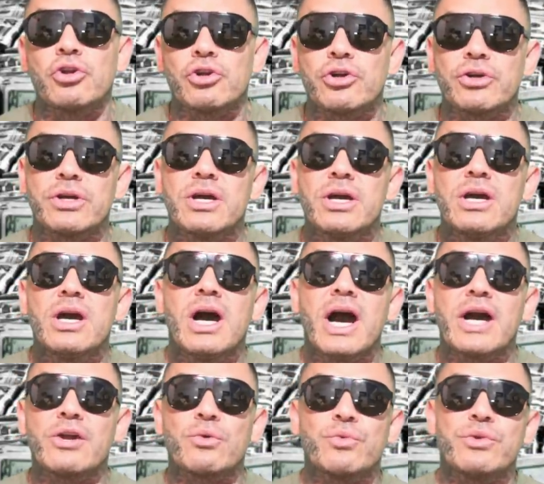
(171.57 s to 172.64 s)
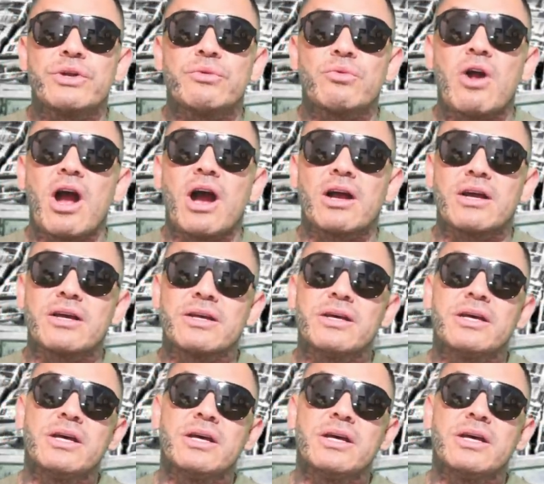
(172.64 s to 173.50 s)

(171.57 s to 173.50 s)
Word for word: learn how to re-rock.